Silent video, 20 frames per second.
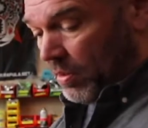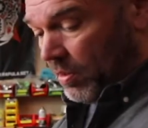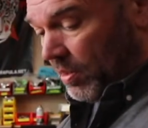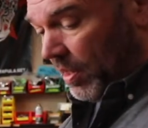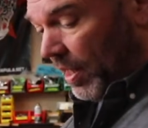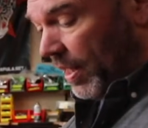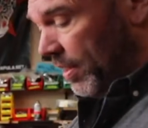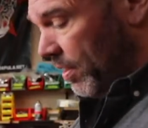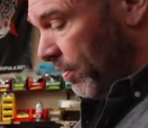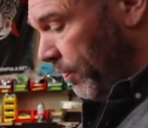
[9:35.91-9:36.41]

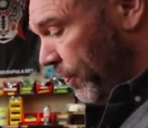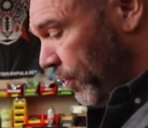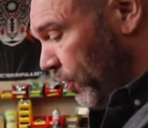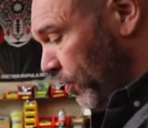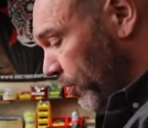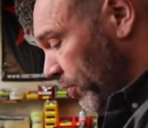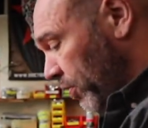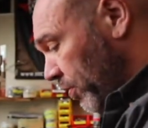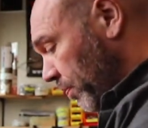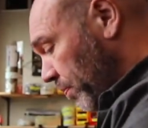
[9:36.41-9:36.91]
Take the
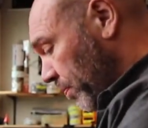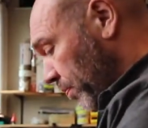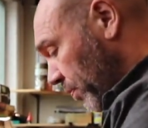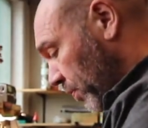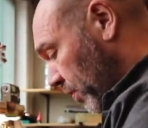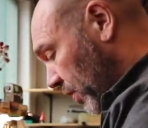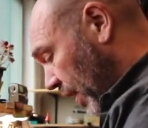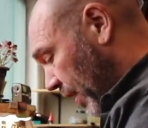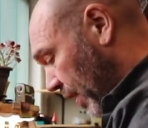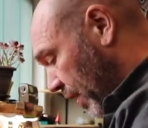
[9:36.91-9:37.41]
fuse,
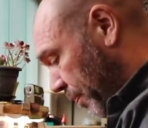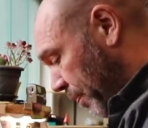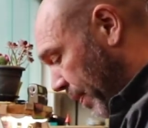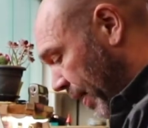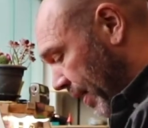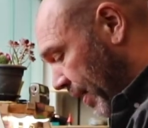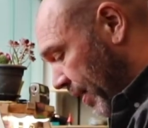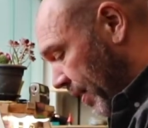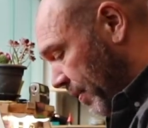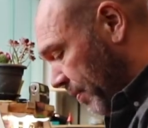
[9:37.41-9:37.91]
take it
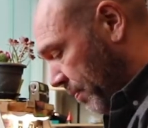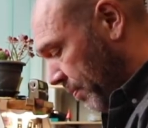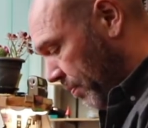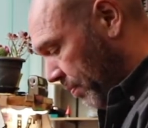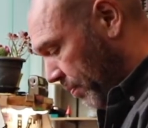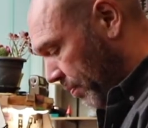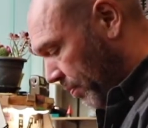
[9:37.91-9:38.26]
back in.